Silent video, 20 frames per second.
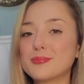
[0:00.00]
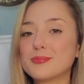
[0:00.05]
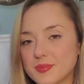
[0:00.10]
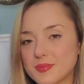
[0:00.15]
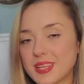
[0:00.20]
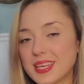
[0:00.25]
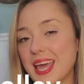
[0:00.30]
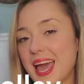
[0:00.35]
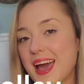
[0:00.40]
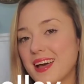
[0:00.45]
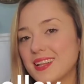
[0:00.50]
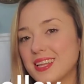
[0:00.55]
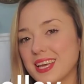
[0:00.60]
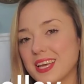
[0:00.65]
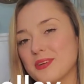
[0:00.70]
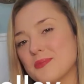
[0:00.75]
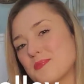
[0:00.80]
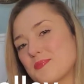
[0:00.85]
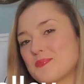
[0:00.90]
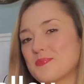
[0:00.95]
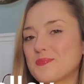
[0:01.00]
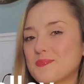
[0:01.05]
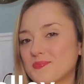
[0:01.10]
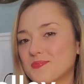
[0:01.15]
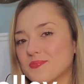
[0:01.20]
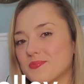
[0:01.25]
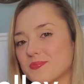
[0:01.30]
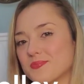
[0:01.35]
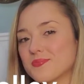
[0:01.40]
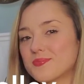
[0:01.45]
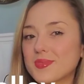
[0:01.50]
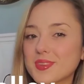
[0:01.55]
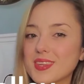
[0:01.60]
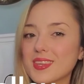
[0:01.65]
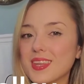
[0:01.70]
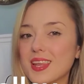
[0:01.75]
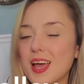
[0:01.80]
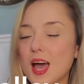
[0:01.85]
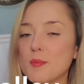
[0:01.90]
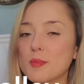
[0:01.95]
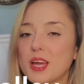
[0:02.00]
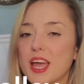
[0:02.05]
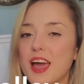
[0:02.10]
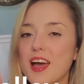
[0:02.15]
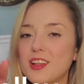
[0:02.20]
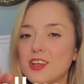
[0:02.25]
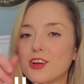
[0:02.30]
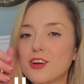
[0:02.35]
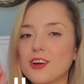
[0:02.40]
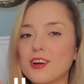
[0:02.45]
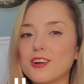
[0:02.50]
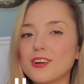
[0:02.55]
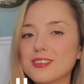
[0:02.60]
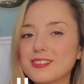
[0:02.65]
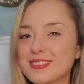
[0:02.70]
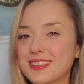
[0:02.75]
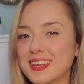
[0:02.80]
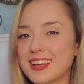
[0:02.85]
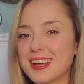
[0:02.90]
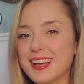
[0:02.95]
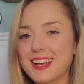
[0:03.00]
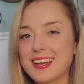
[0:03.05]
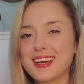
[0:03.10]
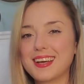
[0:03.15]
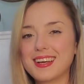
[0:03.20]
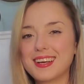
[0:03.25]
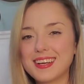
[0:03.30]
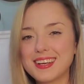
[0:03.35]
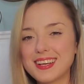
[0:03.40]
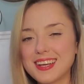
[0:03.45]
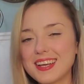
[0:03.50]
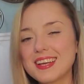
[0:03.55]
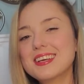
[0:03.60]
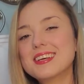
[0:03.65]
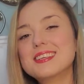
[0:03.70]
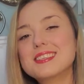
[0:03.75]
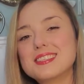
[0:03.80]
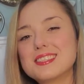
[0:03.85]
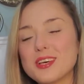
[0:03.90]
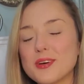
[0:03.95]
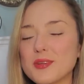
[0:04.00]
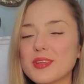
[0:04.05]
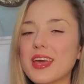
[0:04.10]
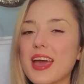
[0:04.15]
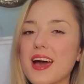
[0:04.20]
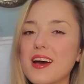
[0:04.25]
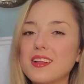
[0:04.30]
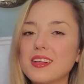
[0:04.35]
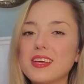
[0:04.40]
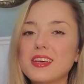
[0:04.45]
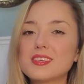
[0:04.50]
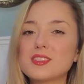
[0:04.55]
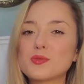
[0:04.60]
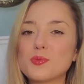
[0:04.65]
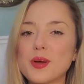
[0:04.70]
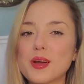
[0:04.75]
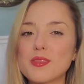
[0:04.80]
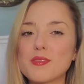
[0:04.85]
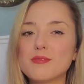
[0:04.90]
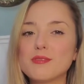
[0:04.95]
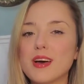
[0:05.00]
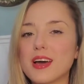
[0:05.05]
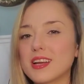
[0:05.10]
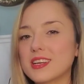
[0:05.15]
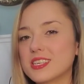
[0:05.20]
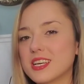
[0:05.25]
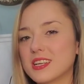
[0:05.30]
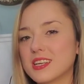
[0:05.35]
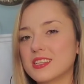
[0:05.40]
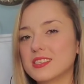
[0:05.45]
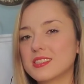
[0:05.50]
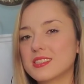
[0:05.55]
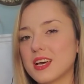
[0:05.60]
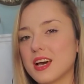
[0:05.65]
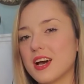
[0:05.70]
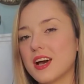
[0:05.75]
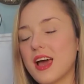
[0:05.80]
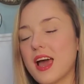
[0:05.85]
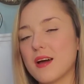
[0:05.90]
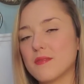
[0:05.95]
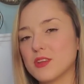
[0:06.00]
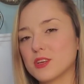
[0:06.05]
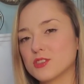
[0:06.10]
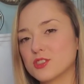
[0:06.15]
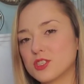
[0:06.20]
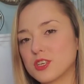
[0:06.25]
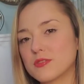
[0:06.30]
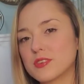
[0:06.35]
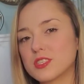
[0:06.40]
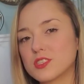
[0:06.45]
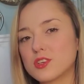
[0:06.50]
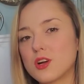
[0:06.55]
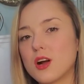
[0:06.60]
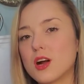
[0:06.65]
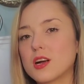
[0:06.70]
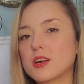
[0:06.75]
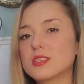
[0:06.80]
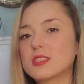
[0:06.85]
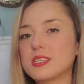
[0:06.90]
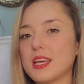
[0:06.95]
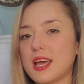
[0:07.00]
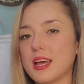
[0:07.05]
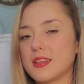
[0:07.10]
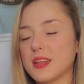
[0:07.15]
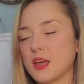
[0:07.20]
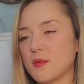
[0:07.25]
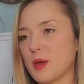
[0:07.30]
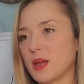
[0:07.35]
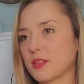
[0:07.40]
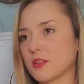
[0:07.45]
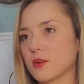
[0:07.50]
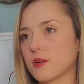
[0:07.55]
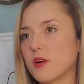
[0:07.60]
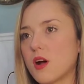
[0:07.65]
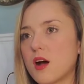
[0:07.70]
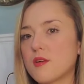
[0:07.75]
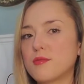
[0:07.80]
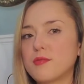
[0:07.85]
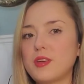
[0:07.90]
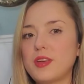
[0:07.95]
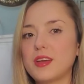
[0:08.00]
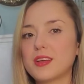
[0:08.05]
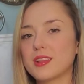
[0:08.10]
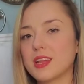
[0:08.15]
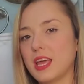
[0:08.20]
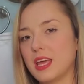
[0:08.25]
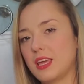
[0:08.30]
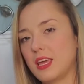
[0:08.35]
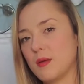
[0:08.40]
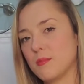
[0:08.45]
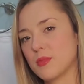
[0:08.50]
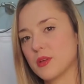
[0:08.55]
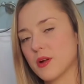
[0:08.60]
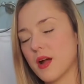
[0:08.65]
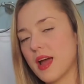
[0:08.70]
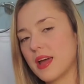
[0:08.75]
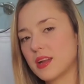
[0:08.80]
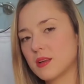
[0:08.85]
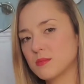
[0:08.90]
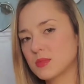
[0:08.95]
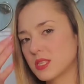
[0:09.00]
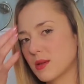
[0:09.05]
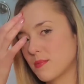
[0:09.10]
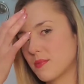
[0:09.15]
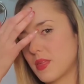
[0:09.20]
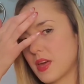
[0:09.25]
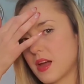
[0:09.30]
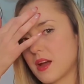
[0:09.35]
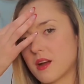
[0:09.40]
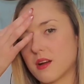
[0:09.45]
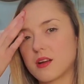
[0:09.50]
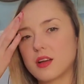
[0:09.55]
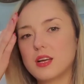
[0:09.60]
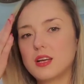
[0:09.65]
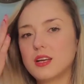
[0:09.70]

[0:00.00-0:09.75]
The galley. I'm a galley girl. So a galley is where the flight attendants have their service cards and they make their coffee and they keep their items up there.